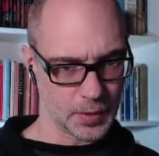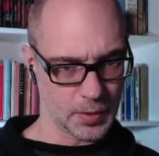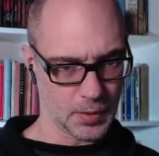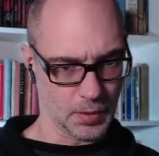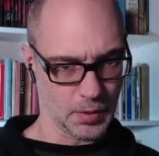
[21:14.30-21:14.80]

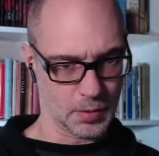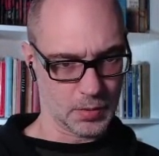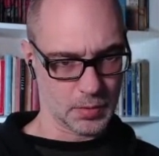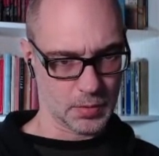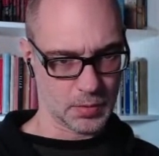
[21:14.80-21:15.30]
Here.
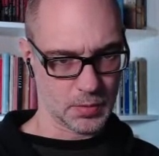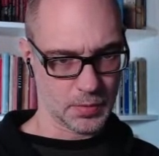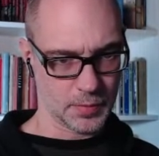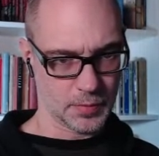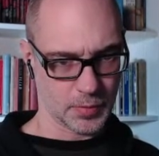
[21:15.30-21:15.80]

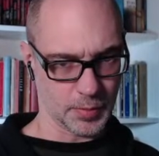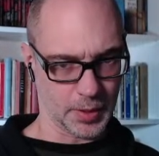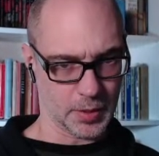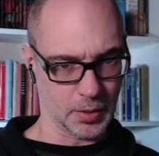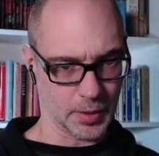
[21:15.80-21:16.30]
What
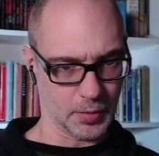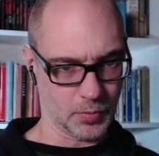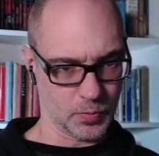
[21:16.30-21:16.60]
about here? I get...